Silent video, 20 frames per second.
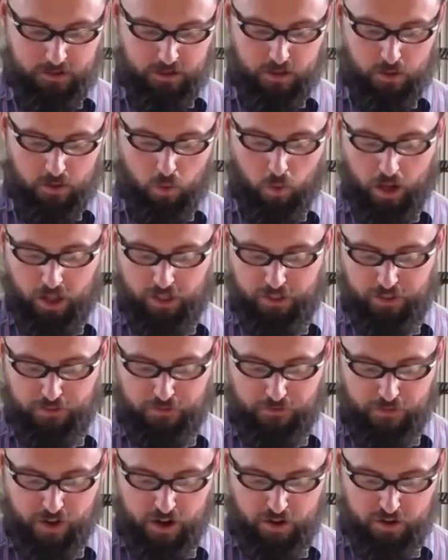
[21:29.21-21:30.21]
While the
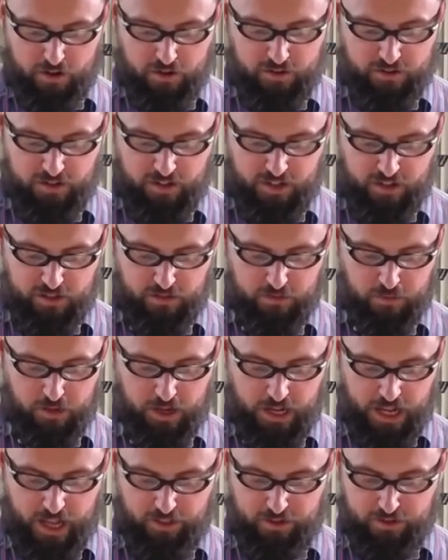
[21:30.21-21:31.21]
Pharisees were
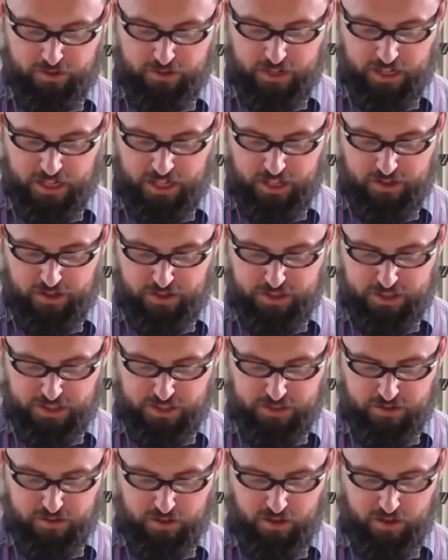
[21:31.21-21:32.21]
gathered together,
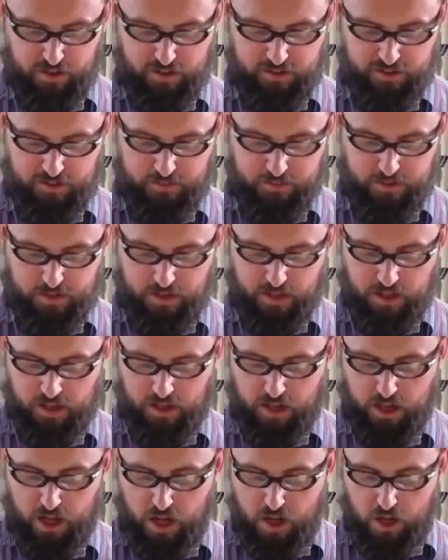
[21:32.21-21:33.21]
Jesus asked them, saying,